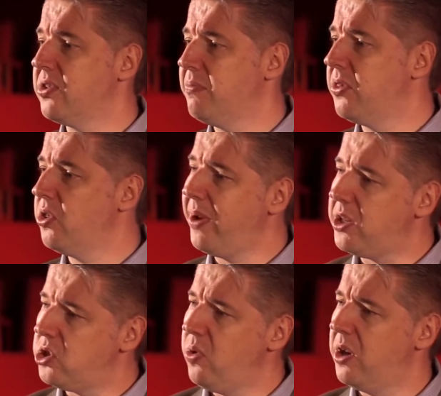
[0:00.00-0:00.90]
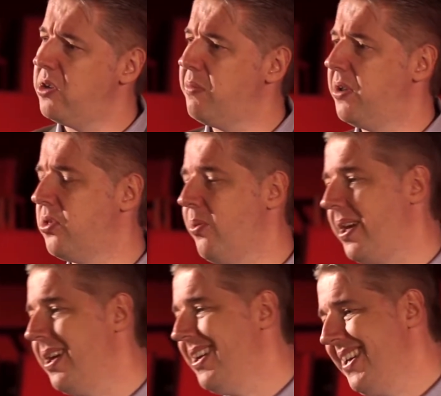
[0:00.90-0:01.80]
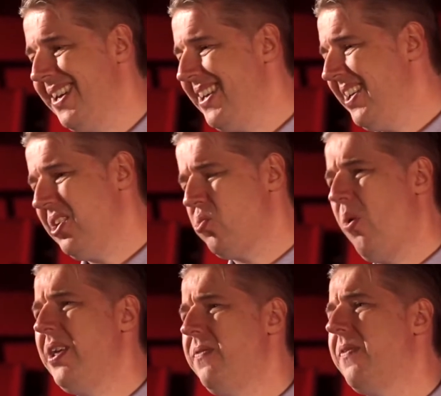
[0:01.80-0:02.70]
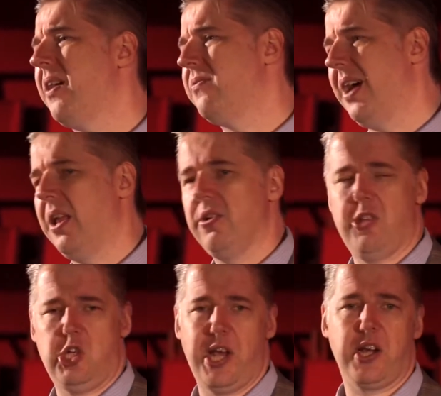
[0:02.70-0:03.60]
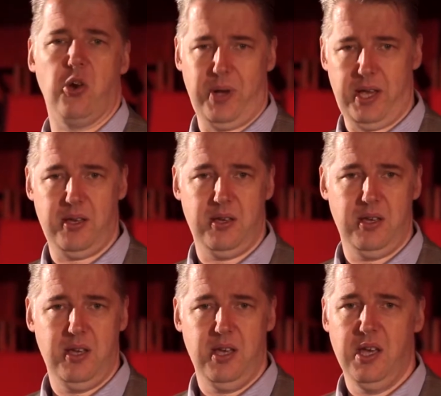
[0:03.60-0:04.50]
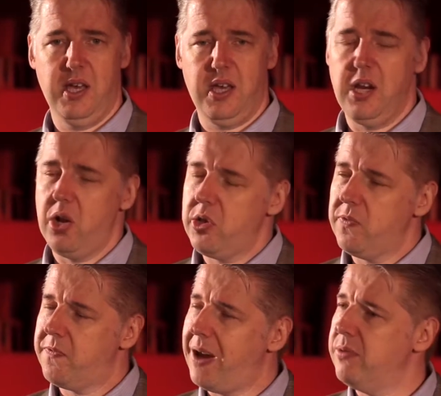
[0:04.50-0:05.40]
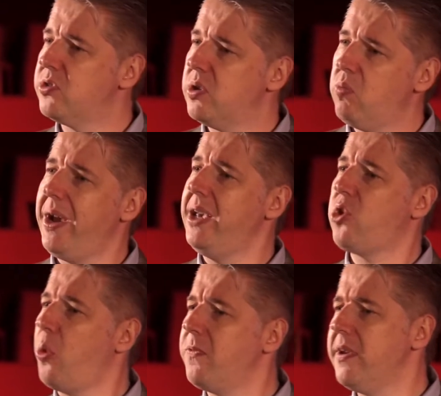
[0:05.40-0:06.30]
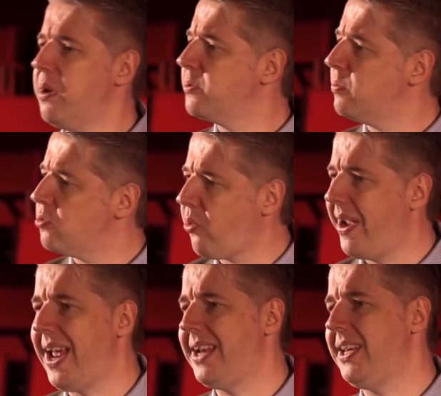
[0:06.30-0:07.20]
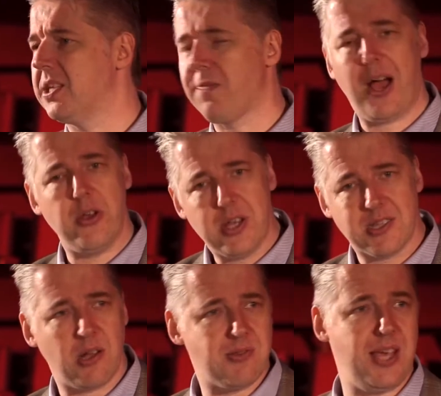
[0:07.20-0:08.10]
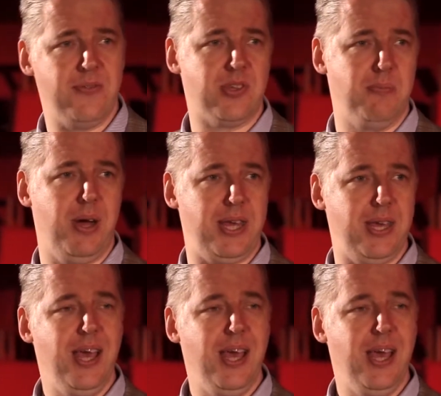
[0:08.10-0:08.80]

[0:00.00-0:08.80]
a month away, $200 a month away, $25 a check away. You know, you found some ways, hopefully you come up with some great ideas for how you can start saving some money.